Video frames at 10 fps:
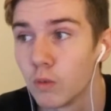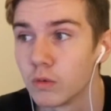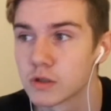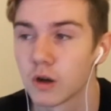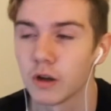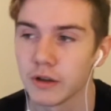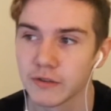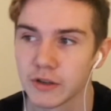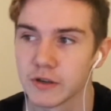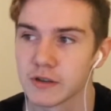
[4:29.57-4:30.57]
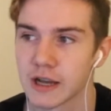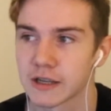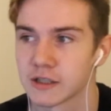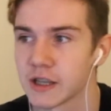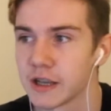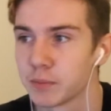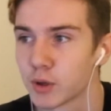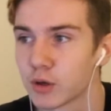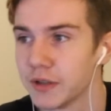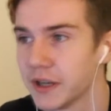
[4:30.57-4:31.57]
Oh, so all you have to do is actually say a plural